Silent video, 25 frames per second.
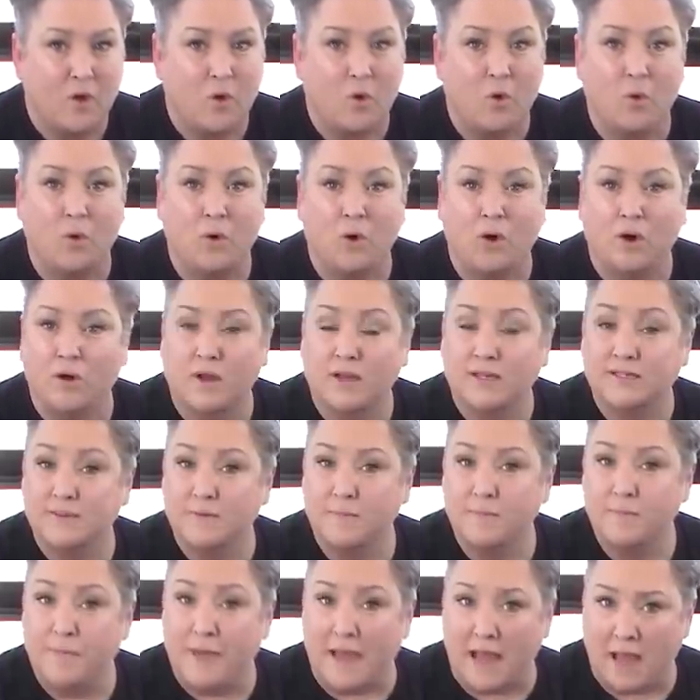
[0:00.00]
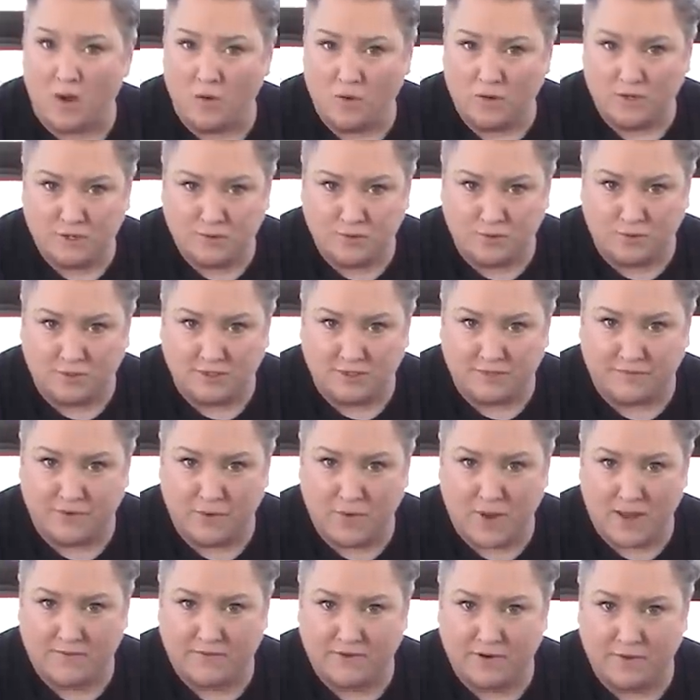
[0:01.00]
or some power tools if
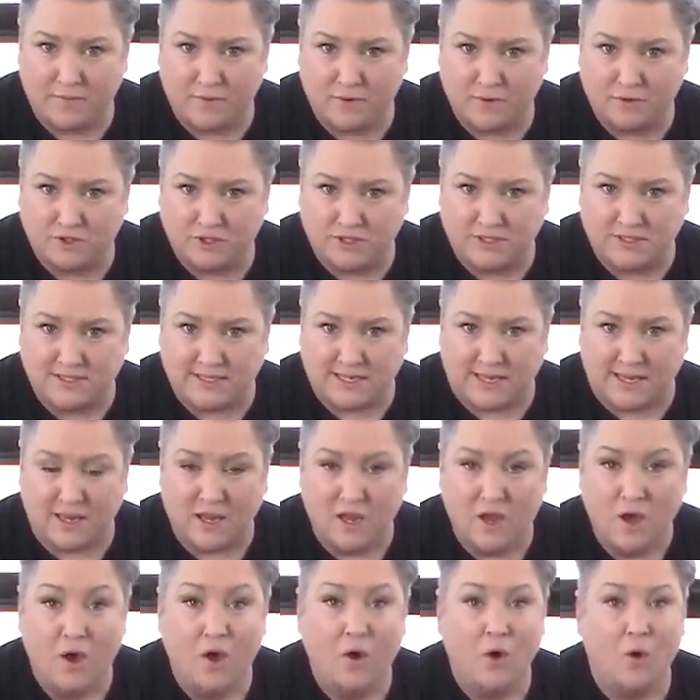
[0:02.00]
you have an emergency,